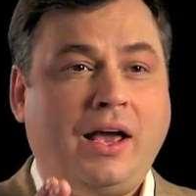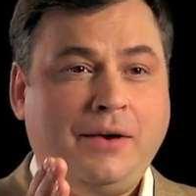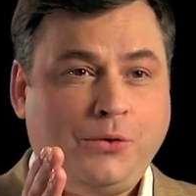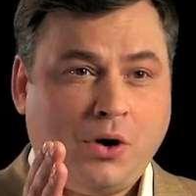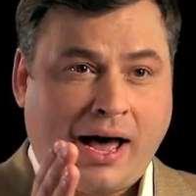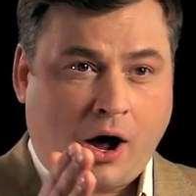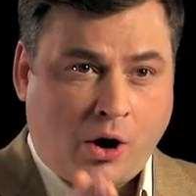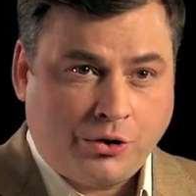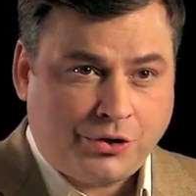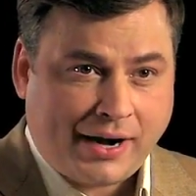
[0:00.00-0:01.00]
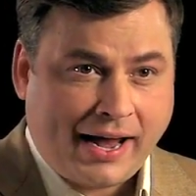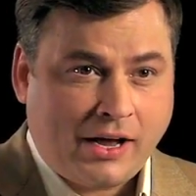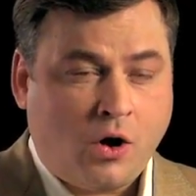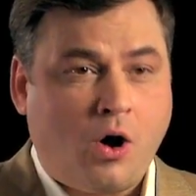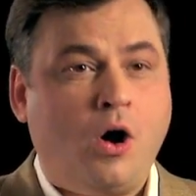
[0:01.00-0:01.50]
if you are on track
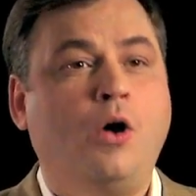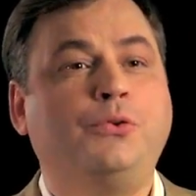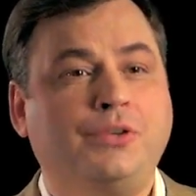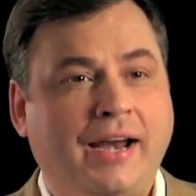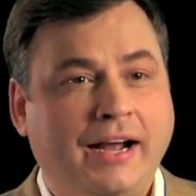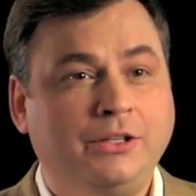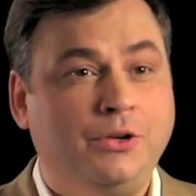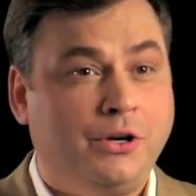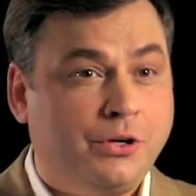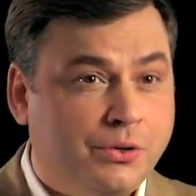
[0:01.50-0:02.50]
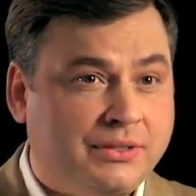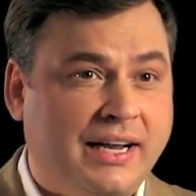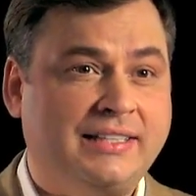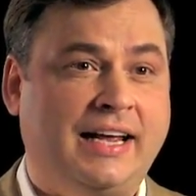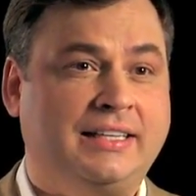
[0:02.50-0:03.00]
or off track to your true
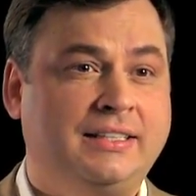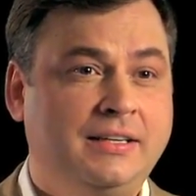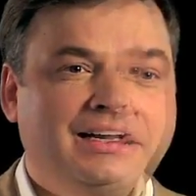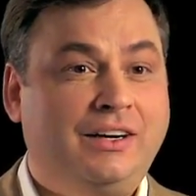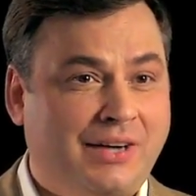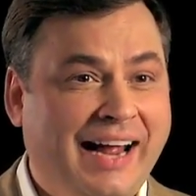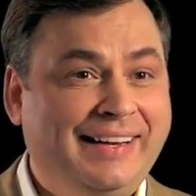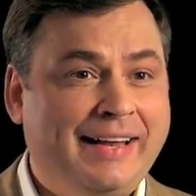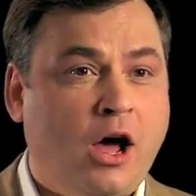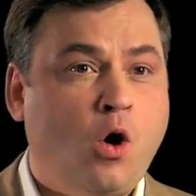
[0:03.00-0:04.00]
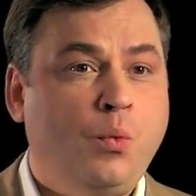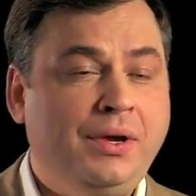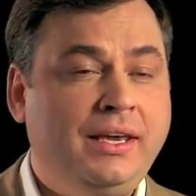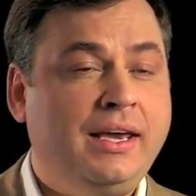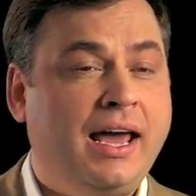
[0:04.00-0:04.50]
success. Right now,
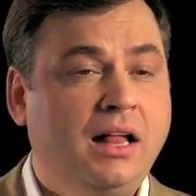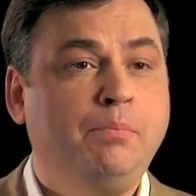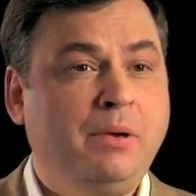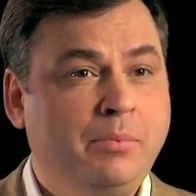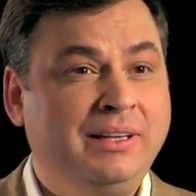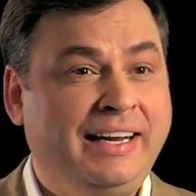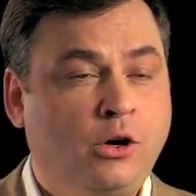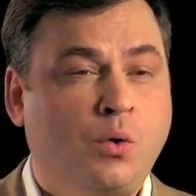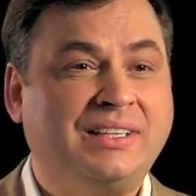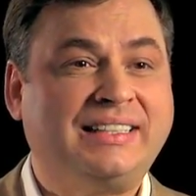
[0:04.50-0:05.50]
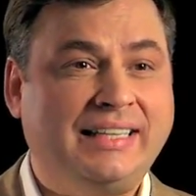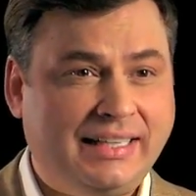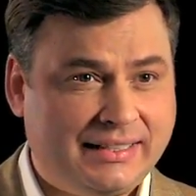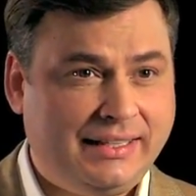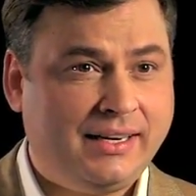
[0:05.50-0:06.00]
we help people in over
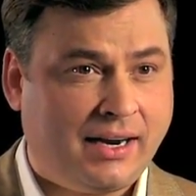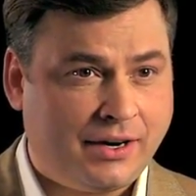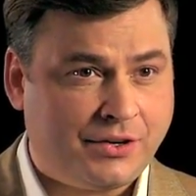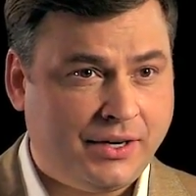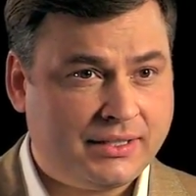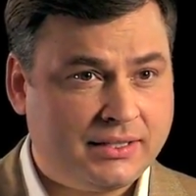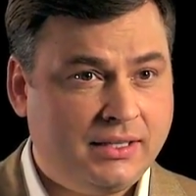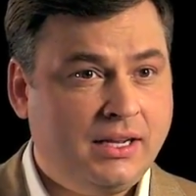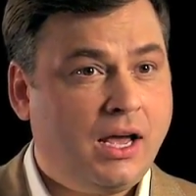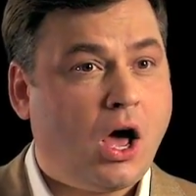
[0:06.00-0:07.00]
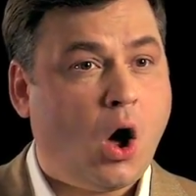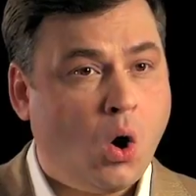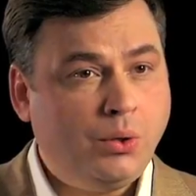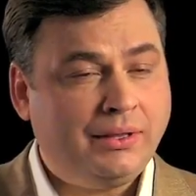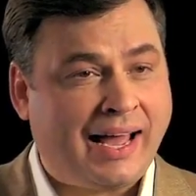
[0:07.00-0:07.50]
60 countries,
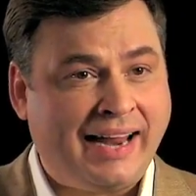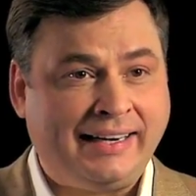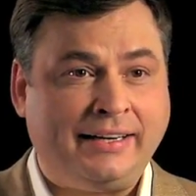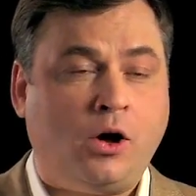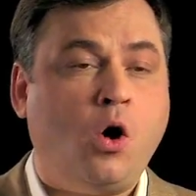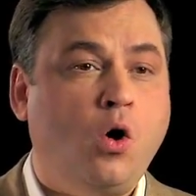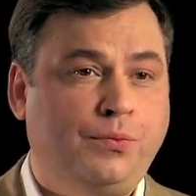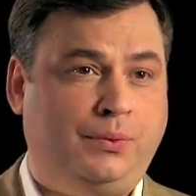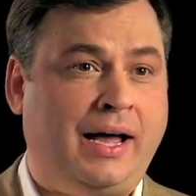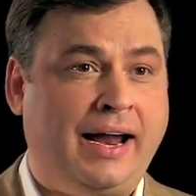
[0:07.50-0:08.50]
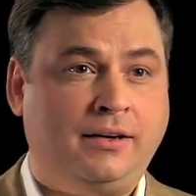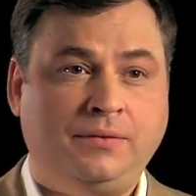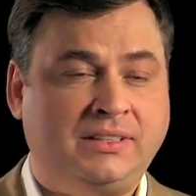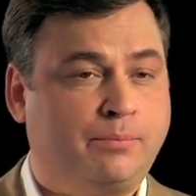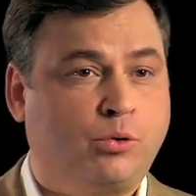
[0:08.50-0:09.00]
online and offline,
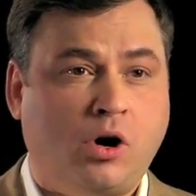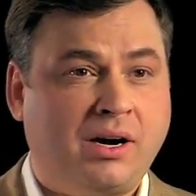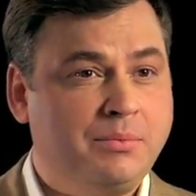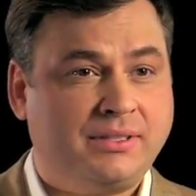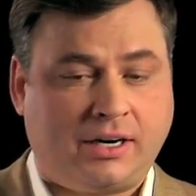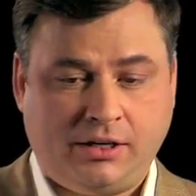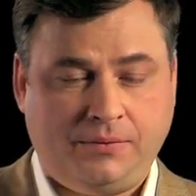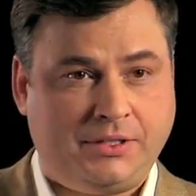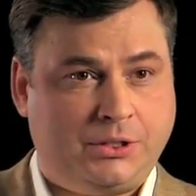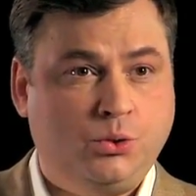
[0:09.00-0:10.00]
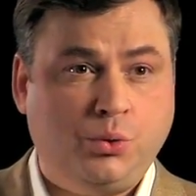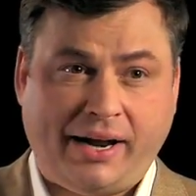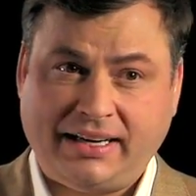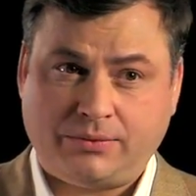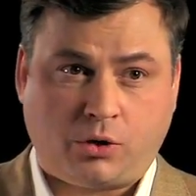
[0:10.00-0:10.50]
with a program starting with 2
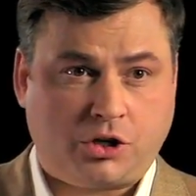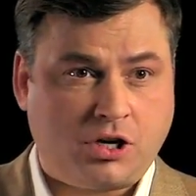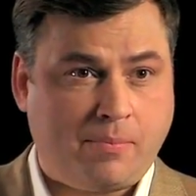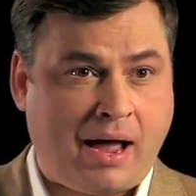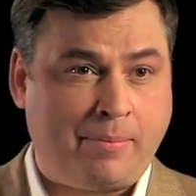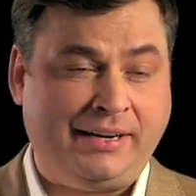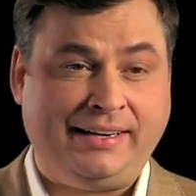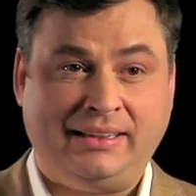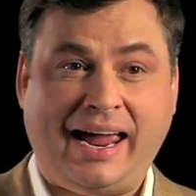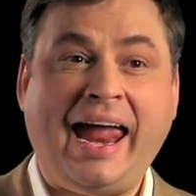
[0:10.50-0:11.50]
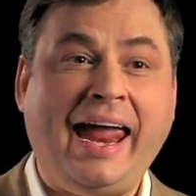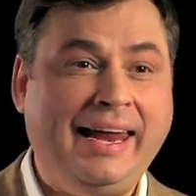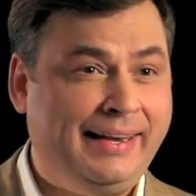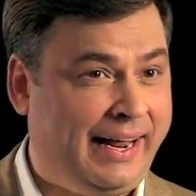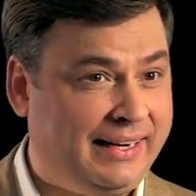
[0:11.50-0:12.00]
days workshop up until
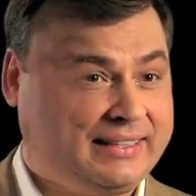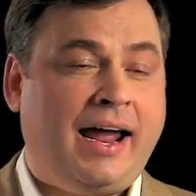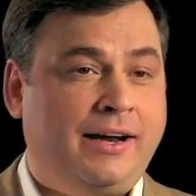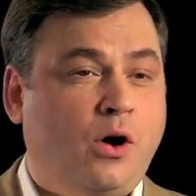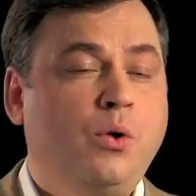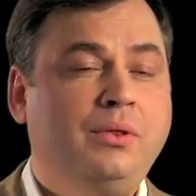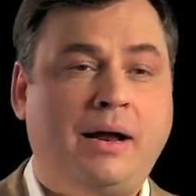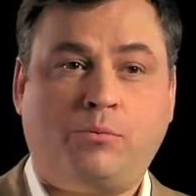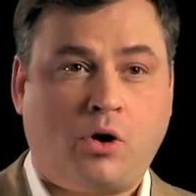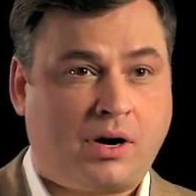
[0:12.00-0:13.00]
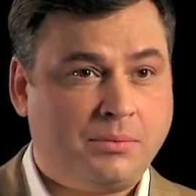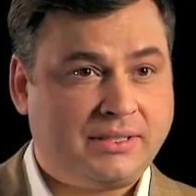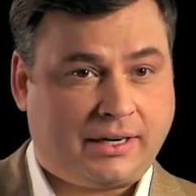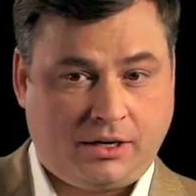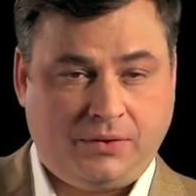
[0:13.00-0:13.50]
8 days, and online program
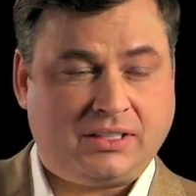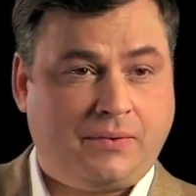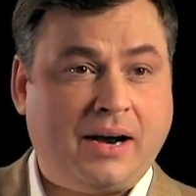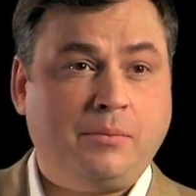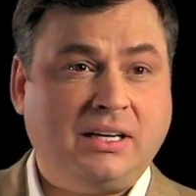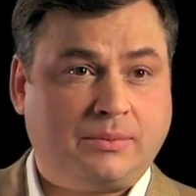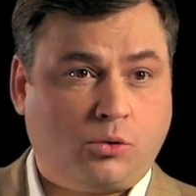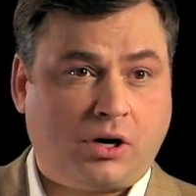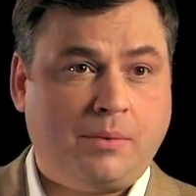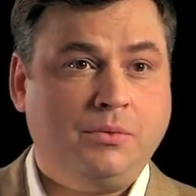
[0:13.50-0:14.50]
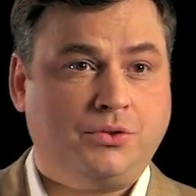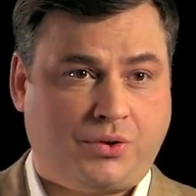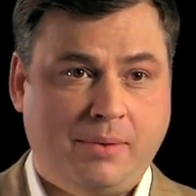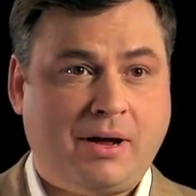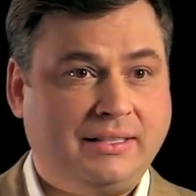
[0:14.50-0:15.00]
starting with 1 month program,
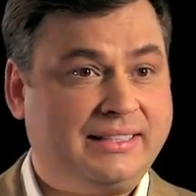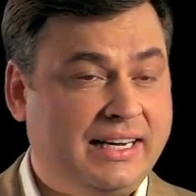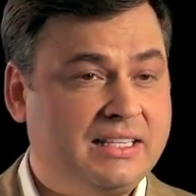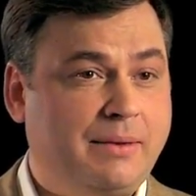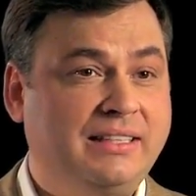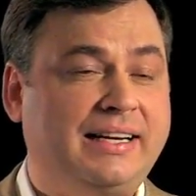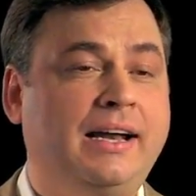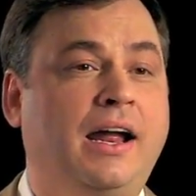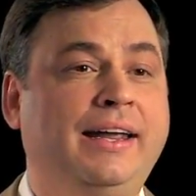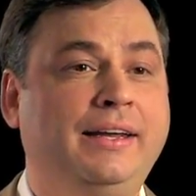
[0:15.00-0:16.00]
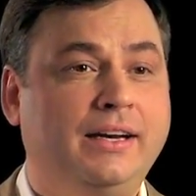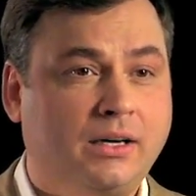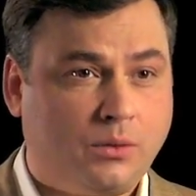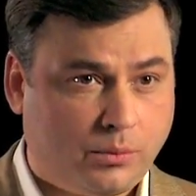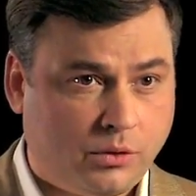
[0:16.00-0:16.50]
3 months, 6 months, and a
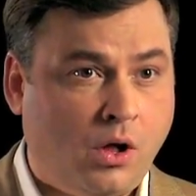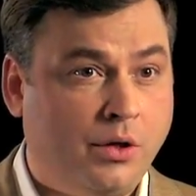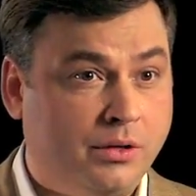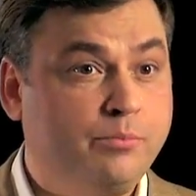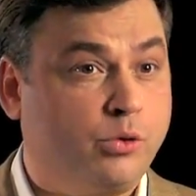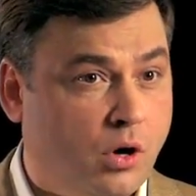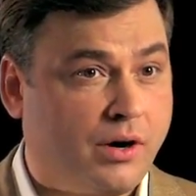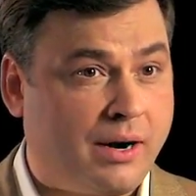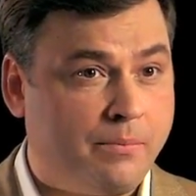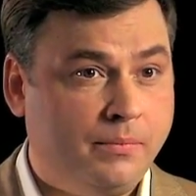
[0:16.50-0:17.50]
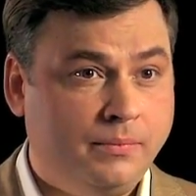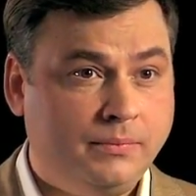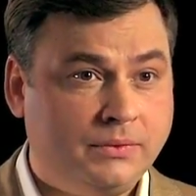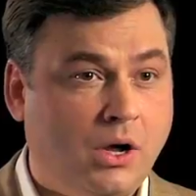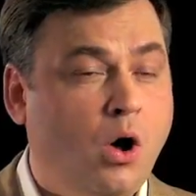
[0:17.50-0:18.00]
year long program.
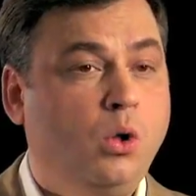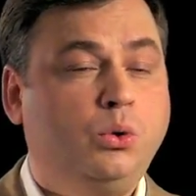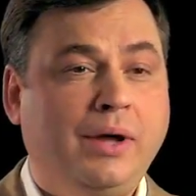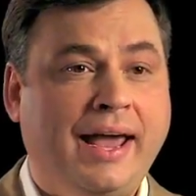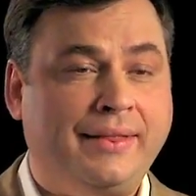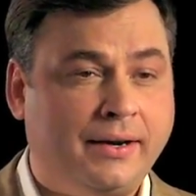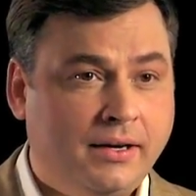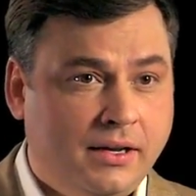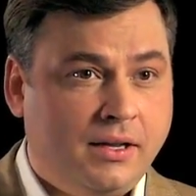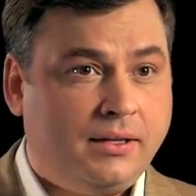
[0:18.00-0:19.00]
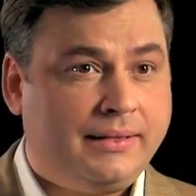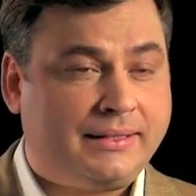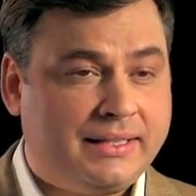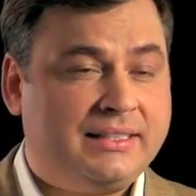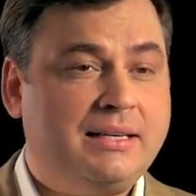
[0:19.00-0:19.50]
Altogether, the
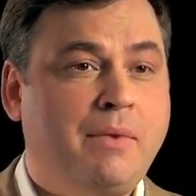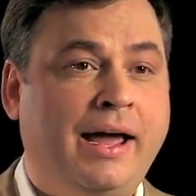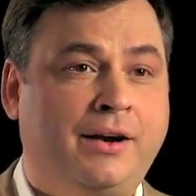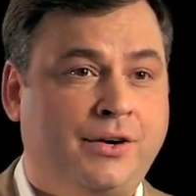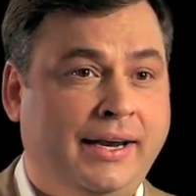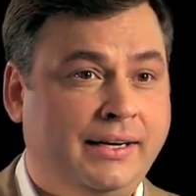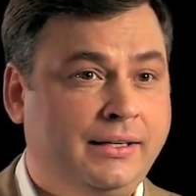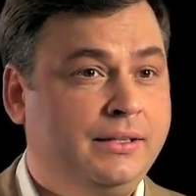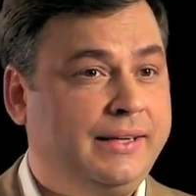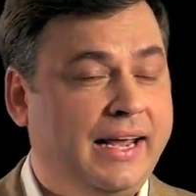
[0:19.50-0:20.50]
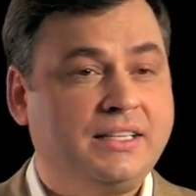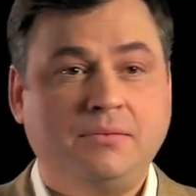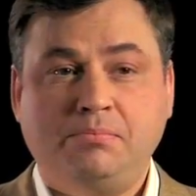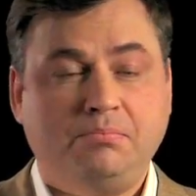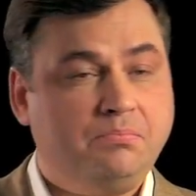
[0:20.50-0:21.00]
system I created takes
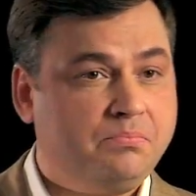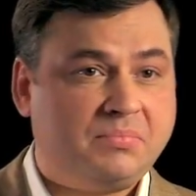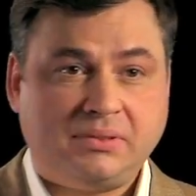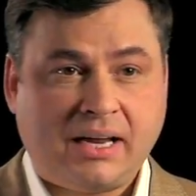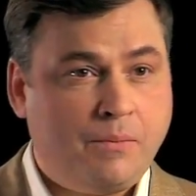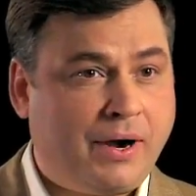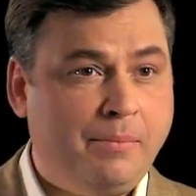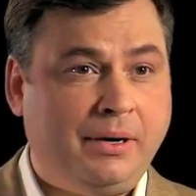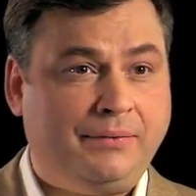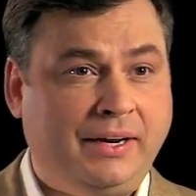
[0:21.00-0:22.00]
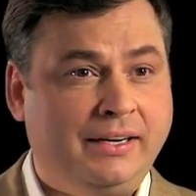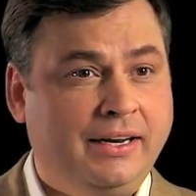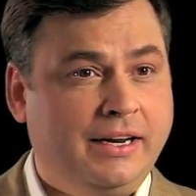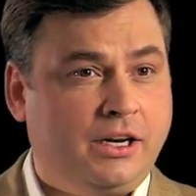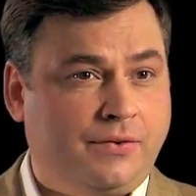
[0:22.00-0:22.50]
somewhere
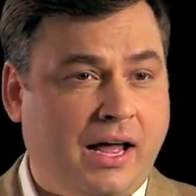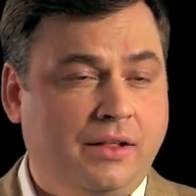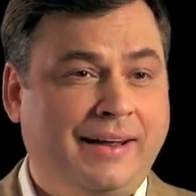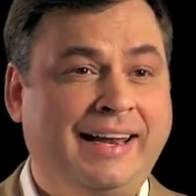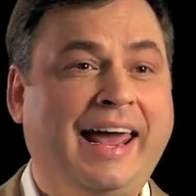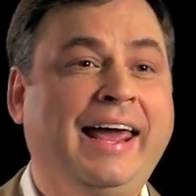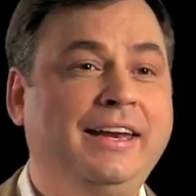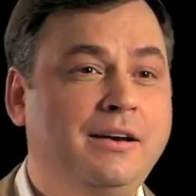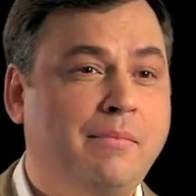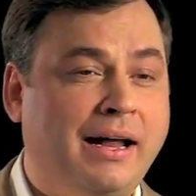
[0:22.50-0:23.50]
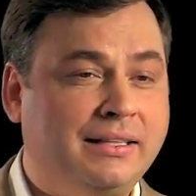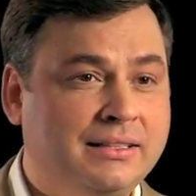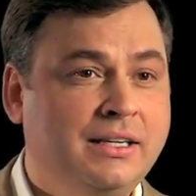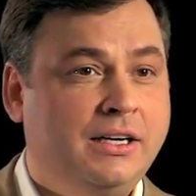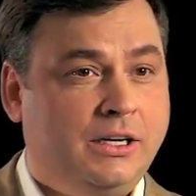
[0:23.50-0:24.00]
between 12 and 18
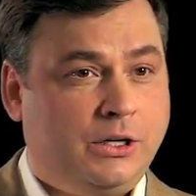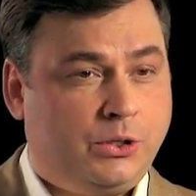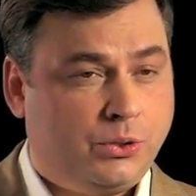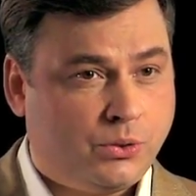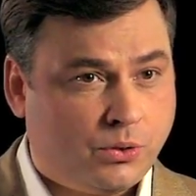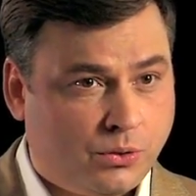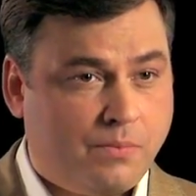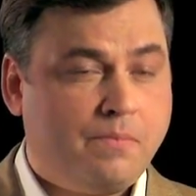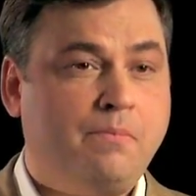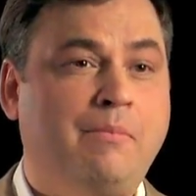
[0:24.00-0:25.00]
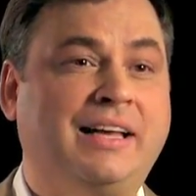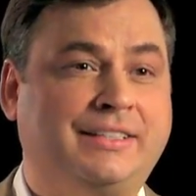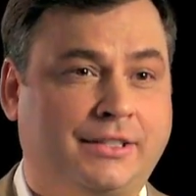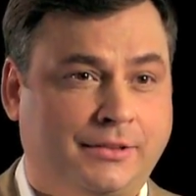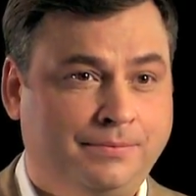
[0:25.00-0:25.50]
months to
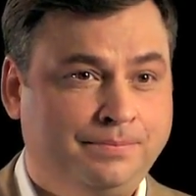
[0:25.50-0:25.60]
master.